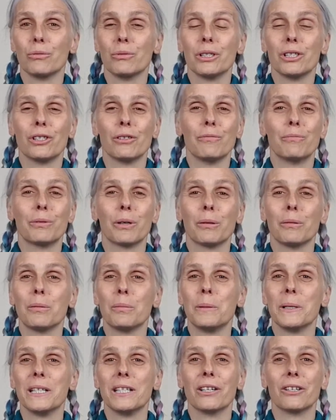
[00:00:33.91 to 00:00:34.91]
which you've
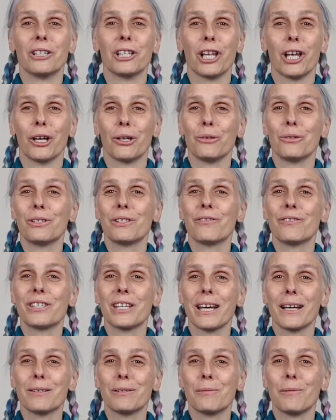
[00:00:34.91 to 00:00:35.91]
probably done loads of
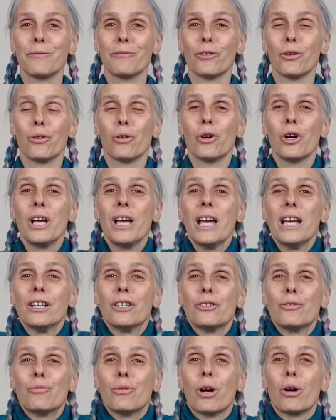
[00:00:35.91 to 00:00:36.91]
times before,
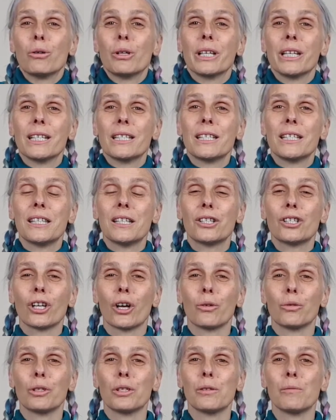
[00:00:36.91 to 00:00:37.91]
is rolling into the
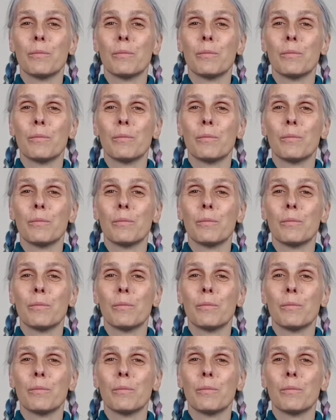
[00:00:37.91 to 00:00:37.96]
shoulders.